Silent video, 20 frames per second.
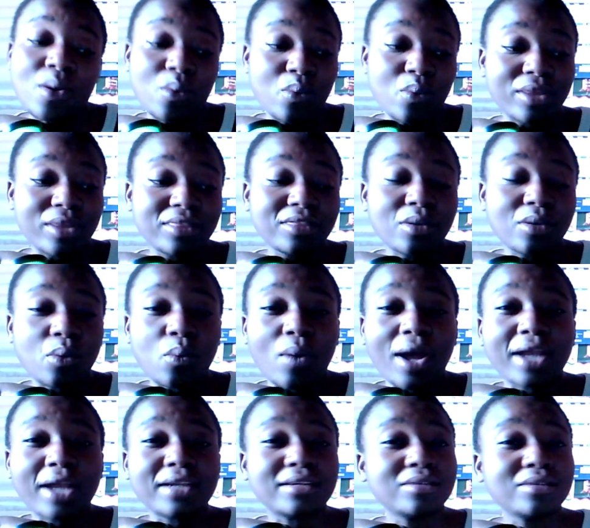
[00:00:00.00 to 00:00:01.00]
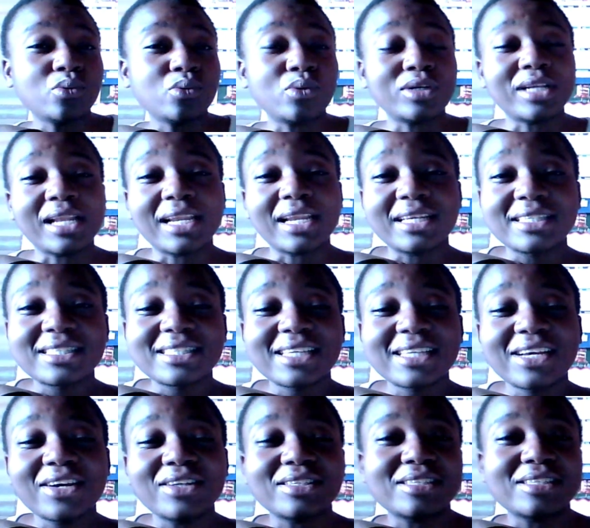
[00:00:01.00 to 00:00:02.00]
with the one with lists,
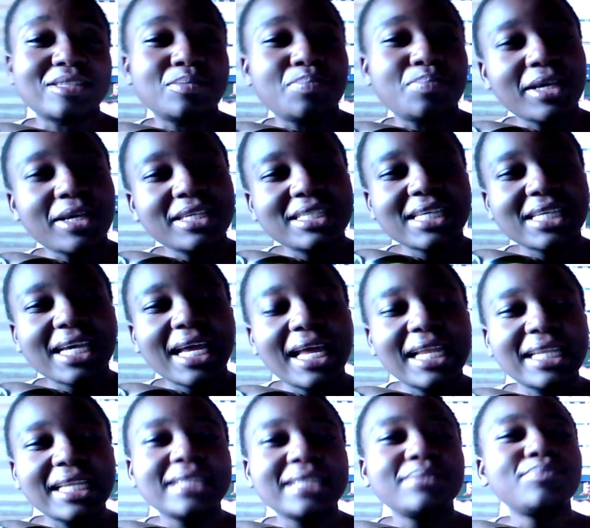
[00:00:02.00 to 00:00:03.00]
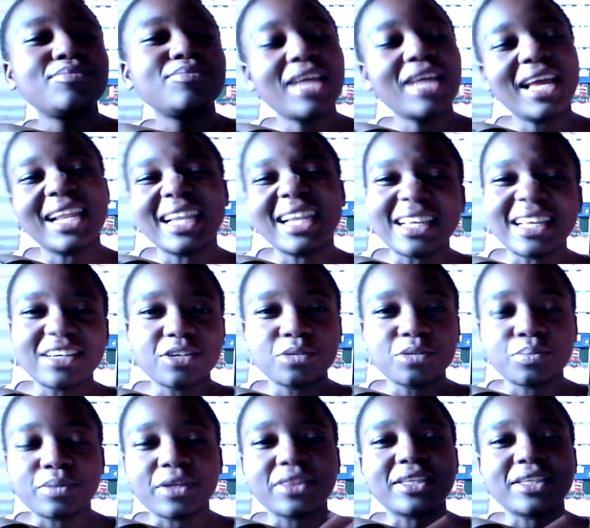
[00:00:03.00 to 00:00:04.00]
because it's basically a little
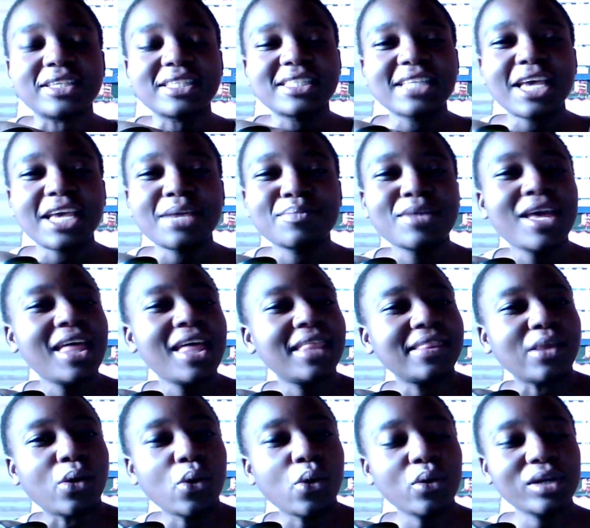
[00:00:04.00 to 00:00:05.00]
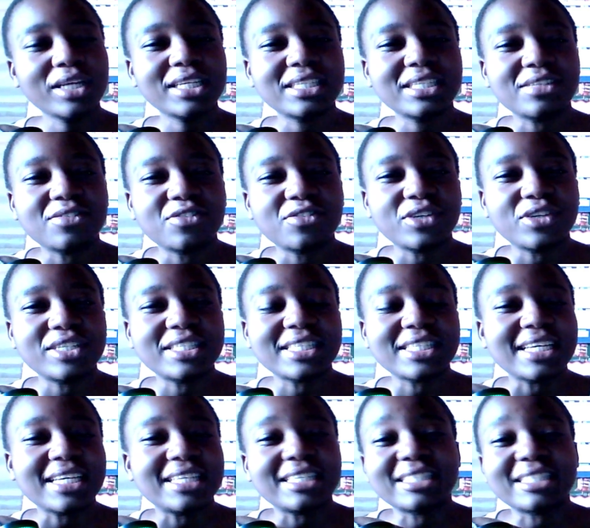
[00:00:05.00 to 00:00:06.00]
bit the same. The only difference
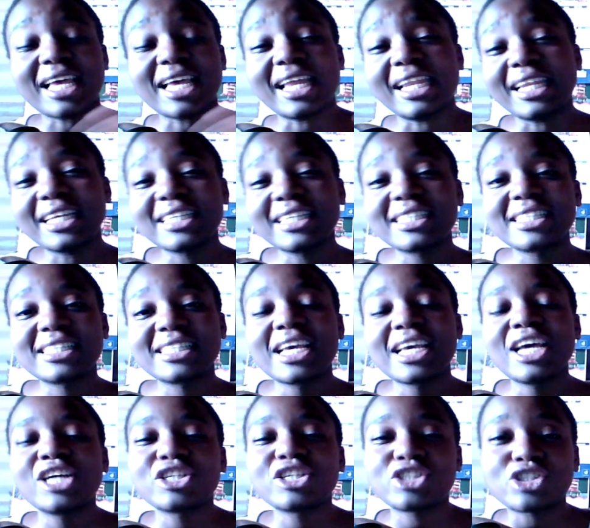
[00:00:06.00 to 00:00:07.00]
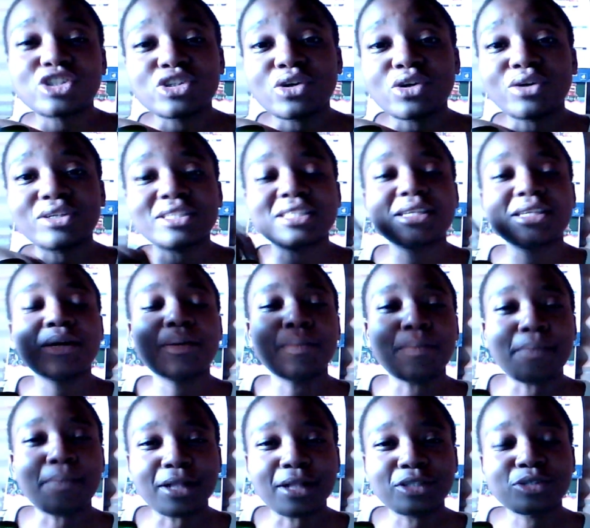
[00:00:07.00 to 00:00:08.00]
is a list stores
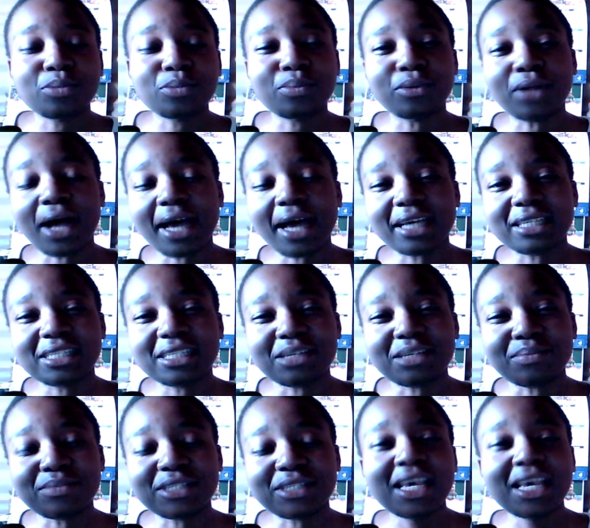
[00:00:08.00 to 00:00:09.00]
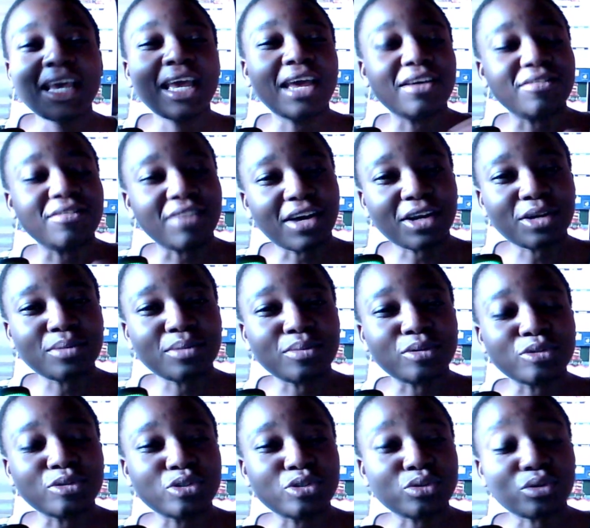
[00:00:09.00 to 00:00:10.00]
multiple items, a
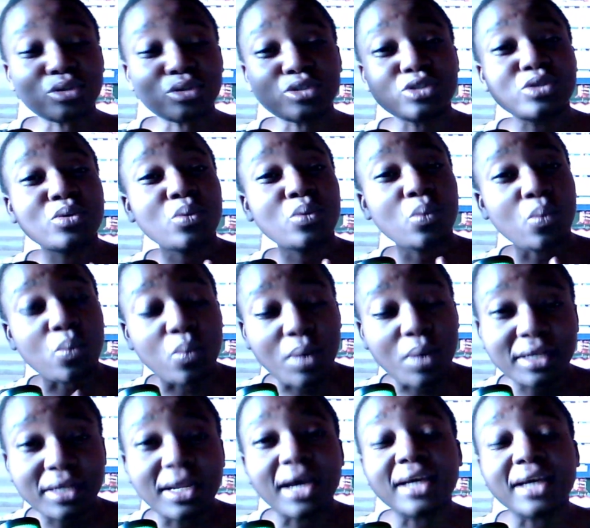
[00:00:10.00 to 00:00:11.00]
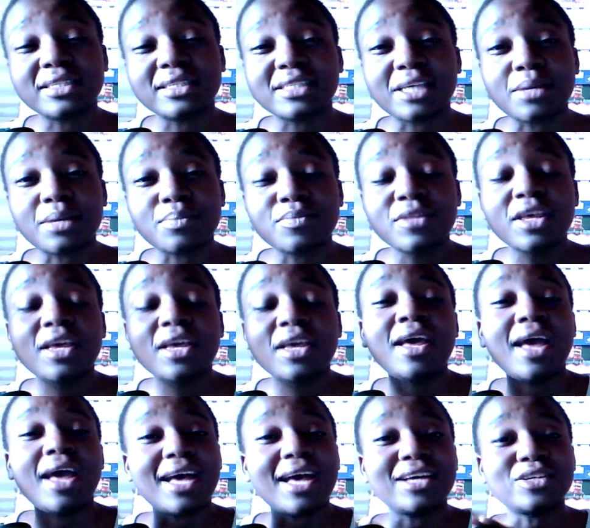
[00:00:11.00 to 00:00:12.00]
variable stores one item
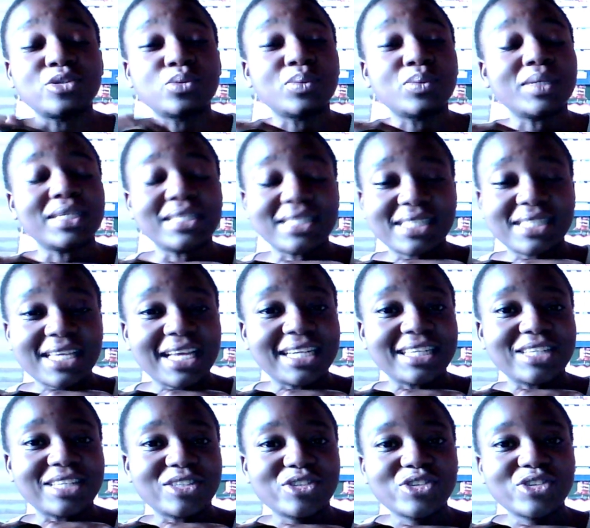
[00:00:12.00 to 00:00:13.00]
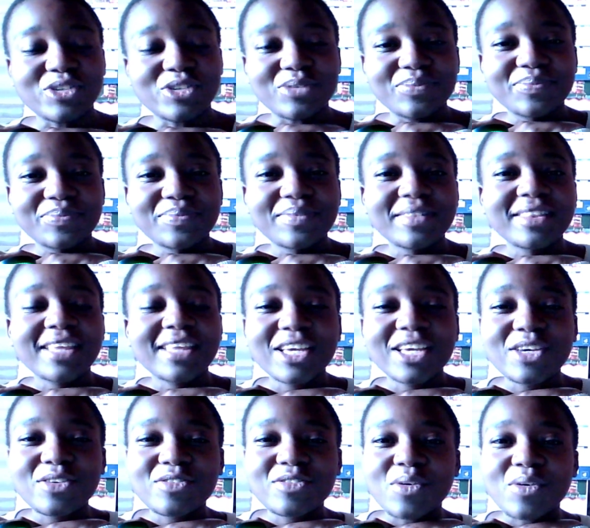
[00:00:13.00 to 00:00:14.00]
as we intended to.
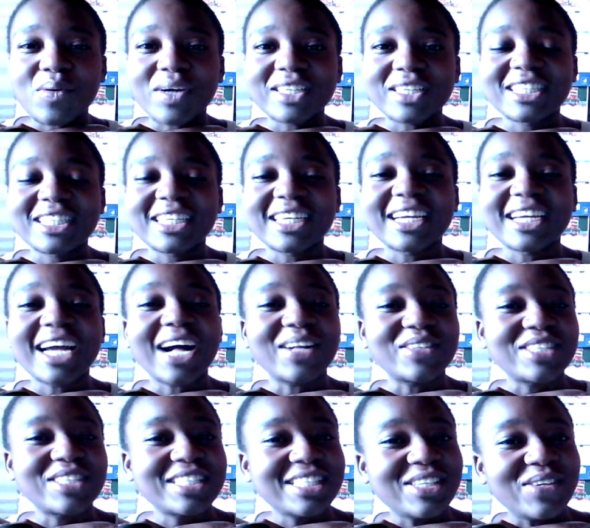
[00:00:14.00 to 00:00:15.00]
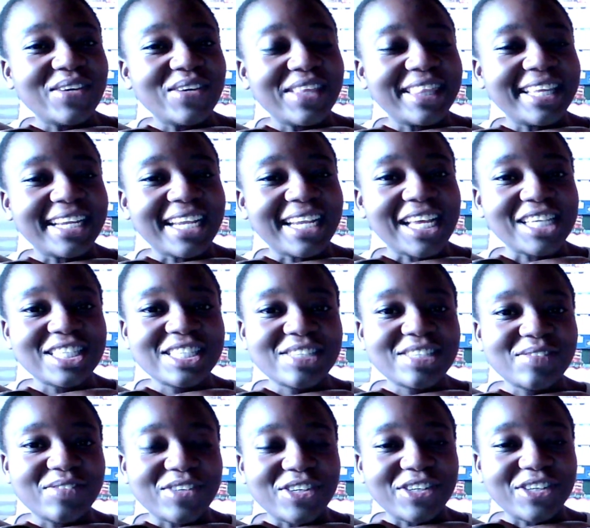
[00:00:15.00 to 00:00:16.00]
Thank you for watching. I'll see you in the next
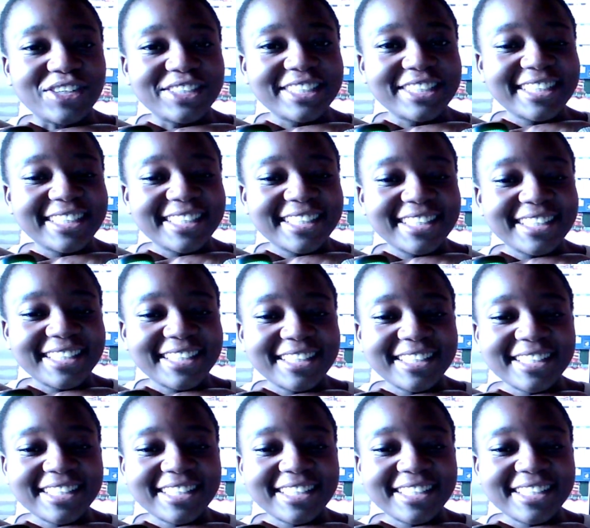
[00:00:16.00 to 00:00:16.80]
video.